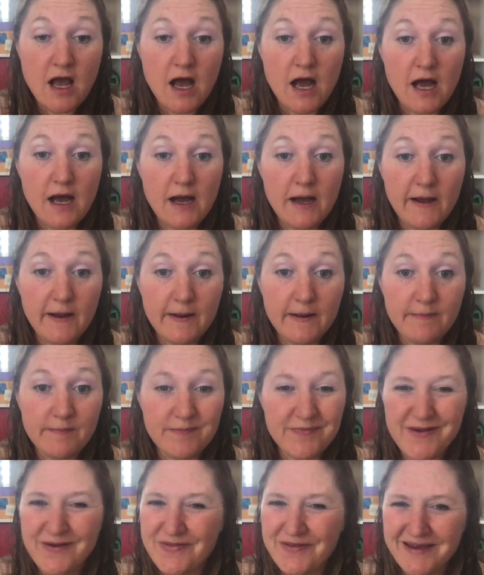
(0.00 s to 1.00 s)
Um,
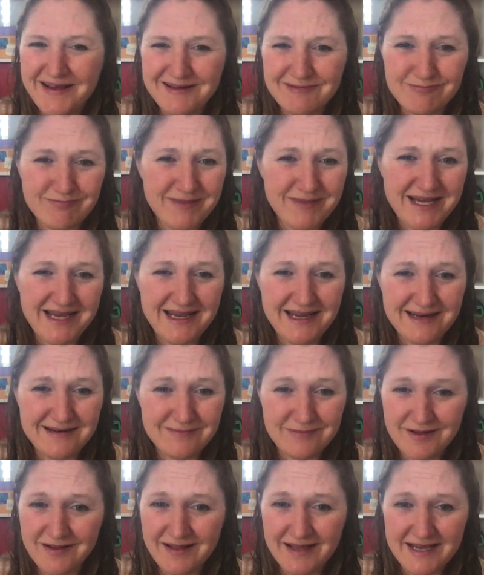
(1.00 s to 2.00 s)
not that making
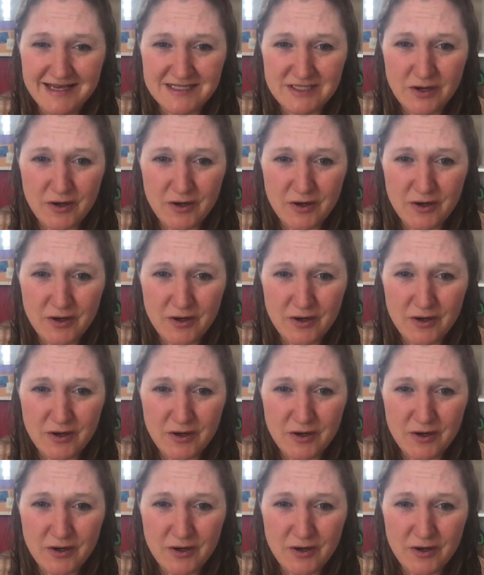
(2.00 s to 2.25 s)
clay is